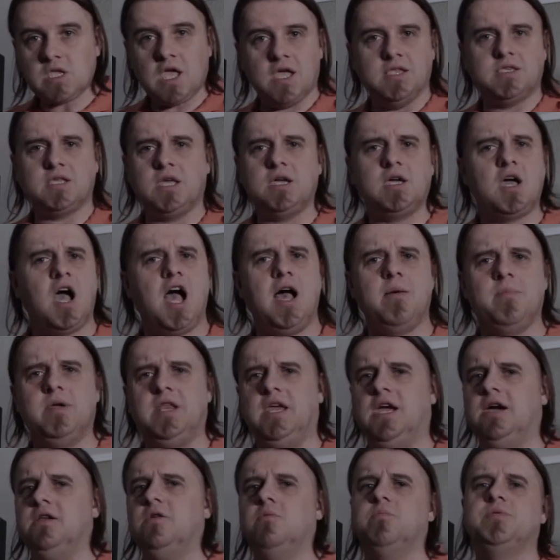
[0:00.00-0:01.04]
It's like
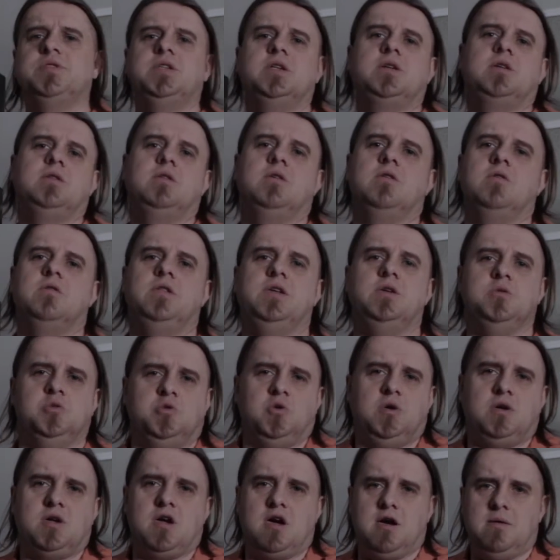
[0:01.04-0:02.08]
comedy. I don't particularly
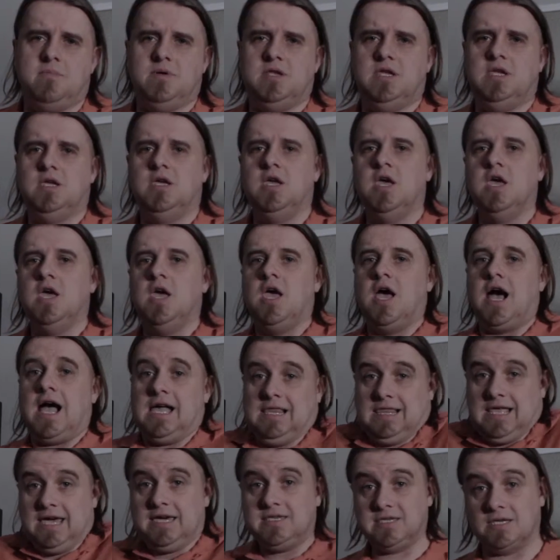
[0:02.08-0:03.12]
enjoy comedy.
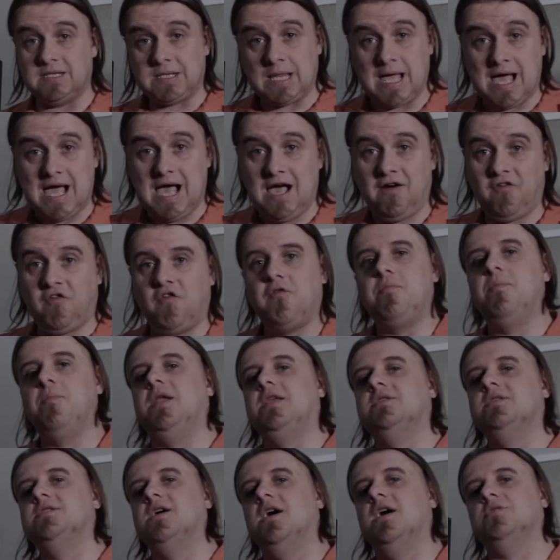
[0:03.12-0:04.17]
I like to laugh,
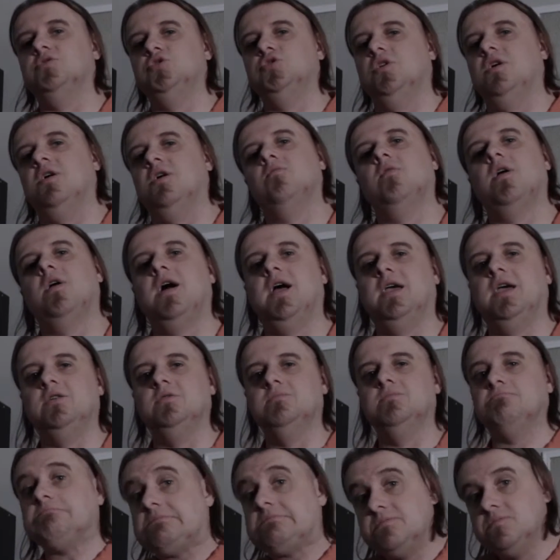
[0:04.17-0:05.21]
but it's not a genre I
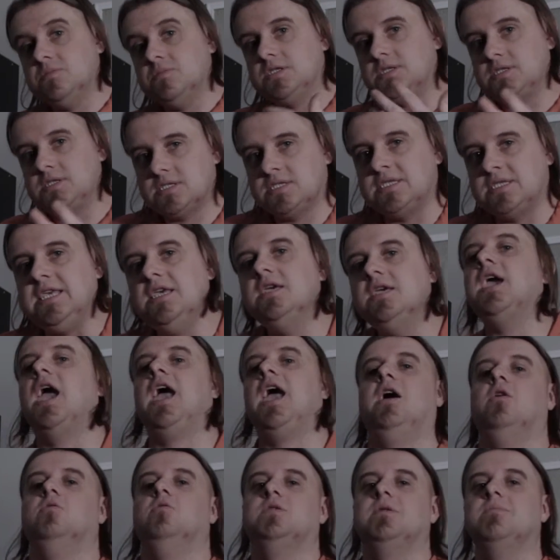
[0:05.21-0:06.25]
seek
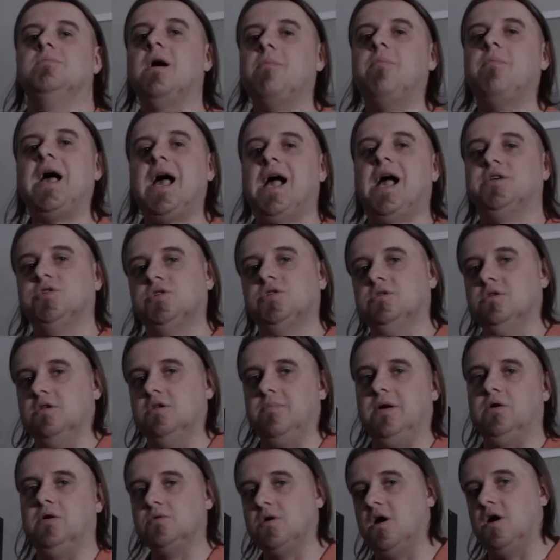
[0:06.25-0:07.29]
out. I'm not passionate
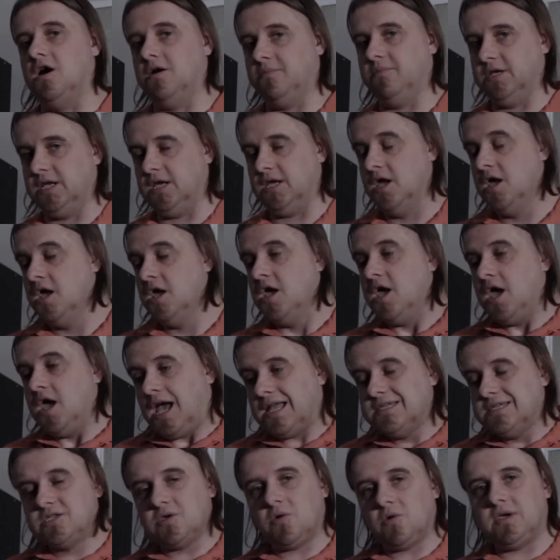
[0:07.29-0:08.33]
about comedy.
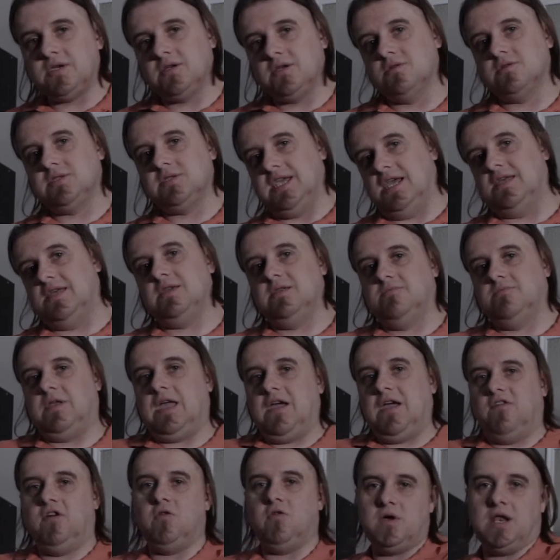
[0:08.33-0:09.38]
And so I understand that
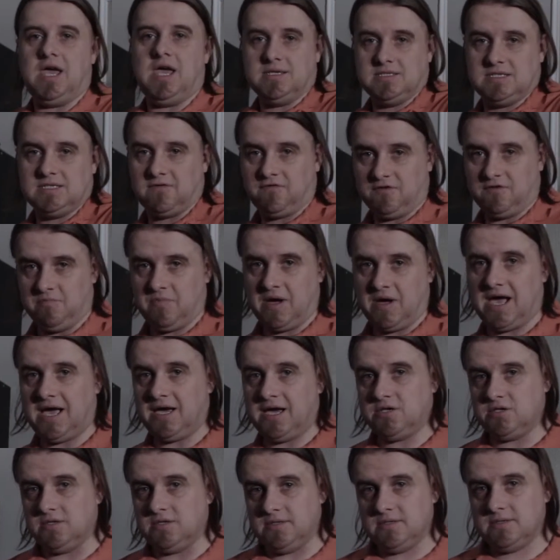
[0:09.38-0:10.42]
everyone has different
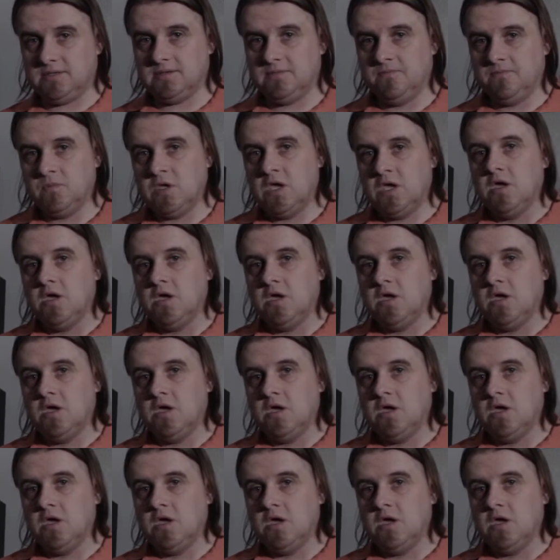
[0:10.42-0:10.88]
passions.